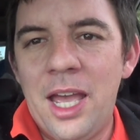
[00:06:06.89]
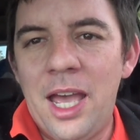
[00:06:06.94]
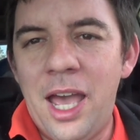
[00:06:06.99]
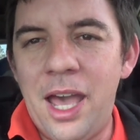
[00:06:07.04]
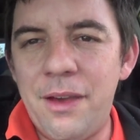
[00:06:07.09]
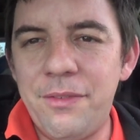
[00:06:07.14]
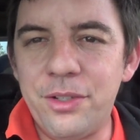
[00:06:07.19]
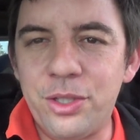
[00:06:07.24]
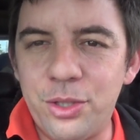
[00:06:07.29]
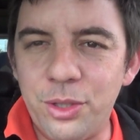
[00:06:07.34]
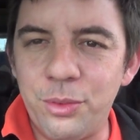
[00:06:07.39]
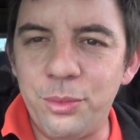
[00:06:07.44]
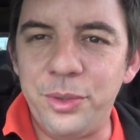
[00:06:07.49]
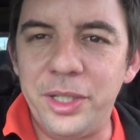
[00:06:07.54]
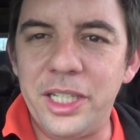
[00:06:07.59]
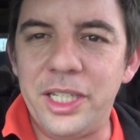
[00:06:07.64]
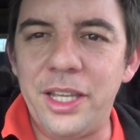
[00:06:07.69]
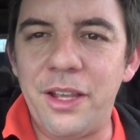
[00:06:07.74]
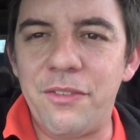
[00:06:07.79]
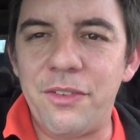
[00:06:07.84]
Have a good
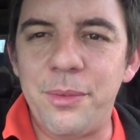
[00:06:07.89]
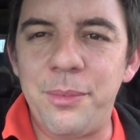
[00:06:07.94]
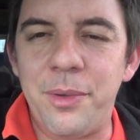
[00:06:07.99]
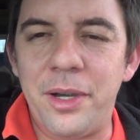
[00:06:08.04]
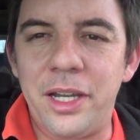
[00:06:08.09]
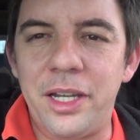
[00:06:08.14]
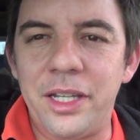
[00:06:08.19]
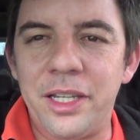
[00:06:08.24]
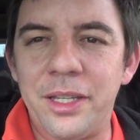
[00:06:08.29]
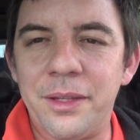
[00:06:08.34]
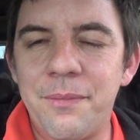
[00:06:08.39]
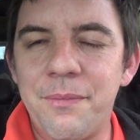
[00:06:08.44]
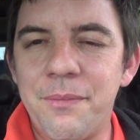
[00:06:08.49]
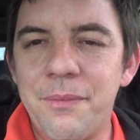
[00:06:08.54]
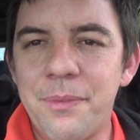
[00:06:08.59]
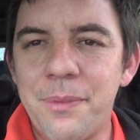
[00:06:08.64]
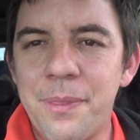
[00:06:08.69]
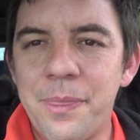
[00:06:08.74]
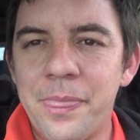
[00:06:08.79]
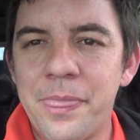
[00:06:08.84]
week, everybody,
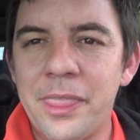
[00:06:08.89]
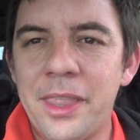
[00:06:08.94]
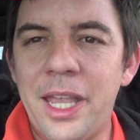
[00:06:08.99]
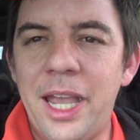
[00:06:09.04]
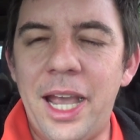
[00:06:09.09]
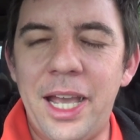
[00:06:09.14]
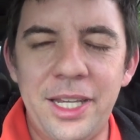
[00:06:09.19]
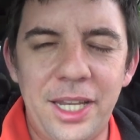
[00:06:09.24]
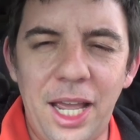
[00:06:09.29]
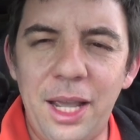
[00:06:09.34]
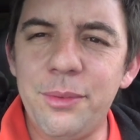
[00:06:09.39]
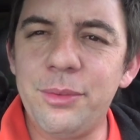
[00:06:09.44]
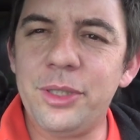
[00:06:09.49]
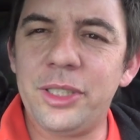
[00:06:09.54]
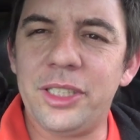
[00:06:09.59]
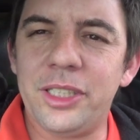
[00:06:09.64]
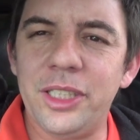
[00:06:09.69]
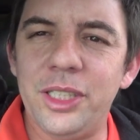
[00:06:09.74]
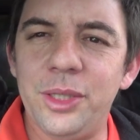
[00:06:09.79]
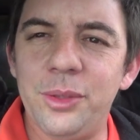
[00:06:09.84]
and I will
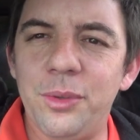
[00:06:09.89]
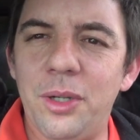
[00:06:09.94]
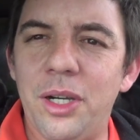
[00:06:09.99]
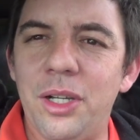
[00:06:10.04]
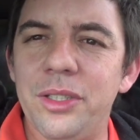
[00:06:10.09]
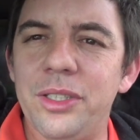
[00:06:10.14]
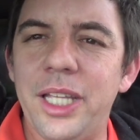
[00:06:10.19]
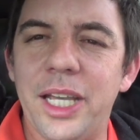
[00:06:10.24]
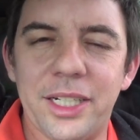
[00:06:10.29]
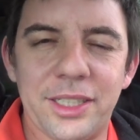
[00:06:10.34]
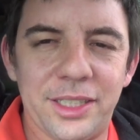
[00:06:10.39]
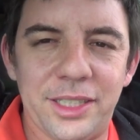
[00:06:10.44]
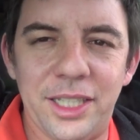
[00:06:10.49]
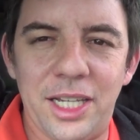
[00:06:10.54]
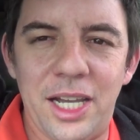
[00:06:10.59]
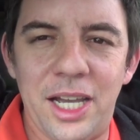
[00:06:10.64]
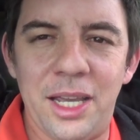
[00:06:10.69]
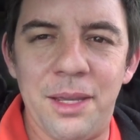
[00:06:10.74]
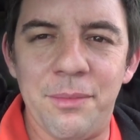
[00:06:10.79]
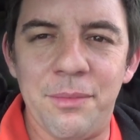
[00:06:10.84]
see you all next
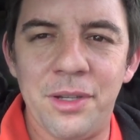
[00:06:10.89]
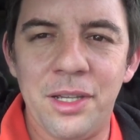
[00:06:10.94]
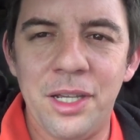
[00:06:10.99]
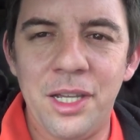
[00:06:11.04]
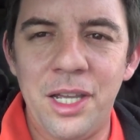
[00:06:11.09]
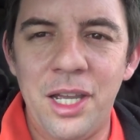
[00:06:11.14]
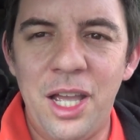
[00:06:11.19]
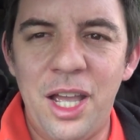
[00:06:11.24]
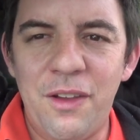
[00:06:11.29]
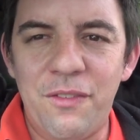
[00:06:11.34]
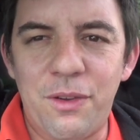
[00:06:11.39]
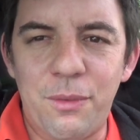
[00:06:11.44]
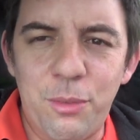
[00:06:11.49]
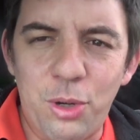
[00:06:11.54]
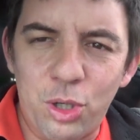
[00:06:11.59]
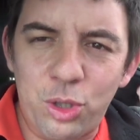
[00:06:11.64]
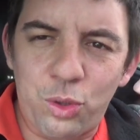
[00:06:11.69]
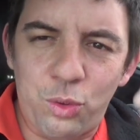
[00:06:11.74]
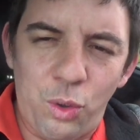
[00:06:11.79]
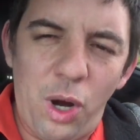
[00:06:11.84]
time. For
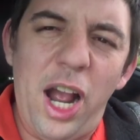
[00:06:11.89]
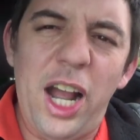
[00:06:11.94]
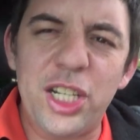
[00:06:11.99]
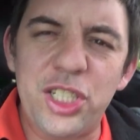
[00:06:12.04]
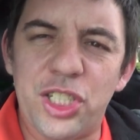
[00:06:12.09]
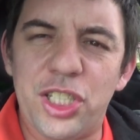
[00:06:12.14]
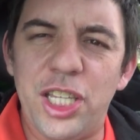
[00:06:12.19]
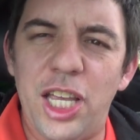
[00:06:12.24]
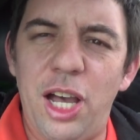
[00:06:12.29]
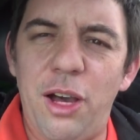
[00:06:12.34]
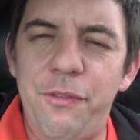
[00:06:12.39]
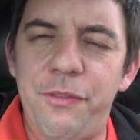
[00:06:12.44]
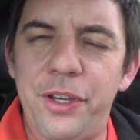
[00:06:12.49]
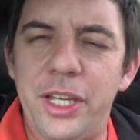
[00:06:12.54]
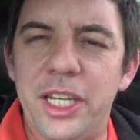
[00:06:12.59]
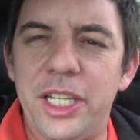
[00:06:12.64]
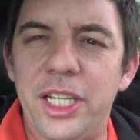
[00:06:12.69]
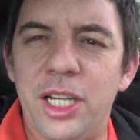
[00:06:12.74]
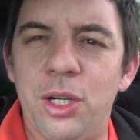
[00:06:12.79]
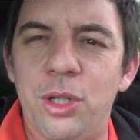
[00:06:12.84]
more garage sale
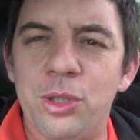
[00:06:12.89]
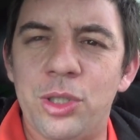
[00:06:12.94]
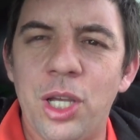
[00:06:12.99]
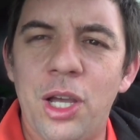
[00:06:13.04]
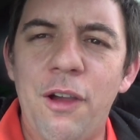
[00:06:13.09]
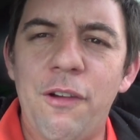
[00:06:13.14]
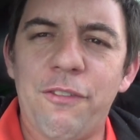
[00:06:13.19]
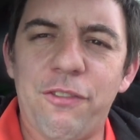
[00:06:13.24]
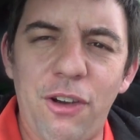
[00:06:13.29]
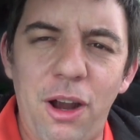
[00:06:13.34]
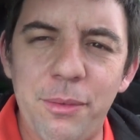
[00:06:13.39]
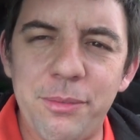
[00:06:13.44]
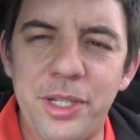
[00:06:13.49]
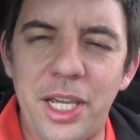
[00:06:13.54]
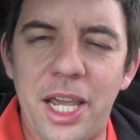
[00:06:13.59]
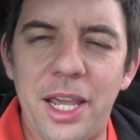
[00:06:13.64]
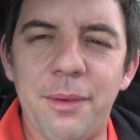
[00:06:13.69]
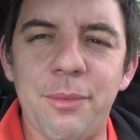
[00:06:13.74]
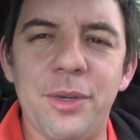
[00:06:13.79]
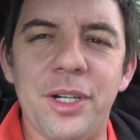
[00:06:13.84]
videos from
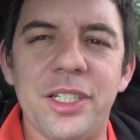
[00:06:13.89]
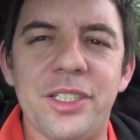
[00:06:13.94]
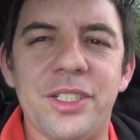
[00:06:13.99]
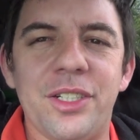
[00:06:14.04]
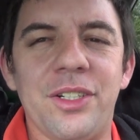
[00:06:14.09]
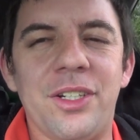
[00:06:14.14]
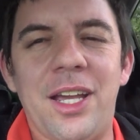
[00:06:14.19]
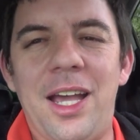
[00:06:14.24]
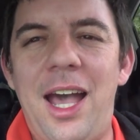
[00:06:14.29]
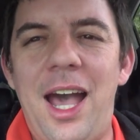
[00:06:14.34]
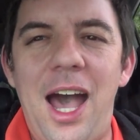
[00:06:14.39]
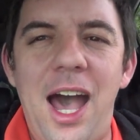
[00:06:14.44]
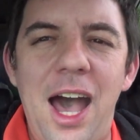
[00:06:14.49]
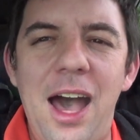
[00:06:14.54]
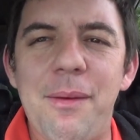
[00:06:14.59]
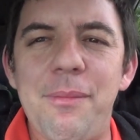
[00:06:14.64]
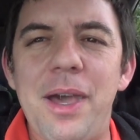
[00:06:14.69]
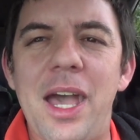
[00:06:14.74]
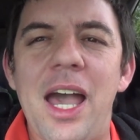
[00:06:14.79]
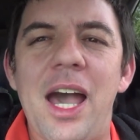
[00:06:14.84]
Game Wizard,
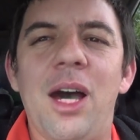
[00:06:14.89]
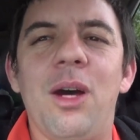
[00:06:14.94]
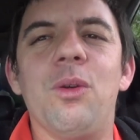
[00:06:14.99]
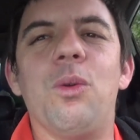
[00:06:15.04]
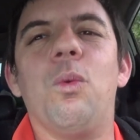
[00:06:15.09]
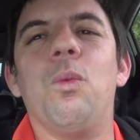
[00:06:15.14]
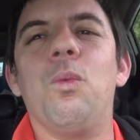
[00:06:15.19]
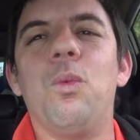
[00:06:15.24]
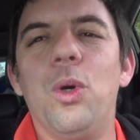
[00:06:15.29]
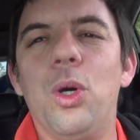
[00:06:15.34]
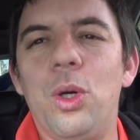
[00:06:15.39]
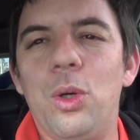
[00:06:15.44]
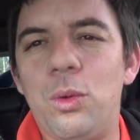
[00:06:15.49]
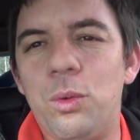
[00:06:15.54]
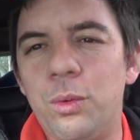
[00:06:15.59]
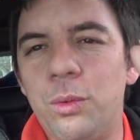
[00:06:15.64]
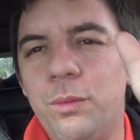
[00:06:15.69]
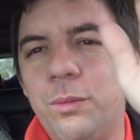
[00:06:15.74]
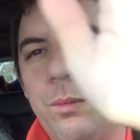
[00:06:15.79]
I'm out. Woo!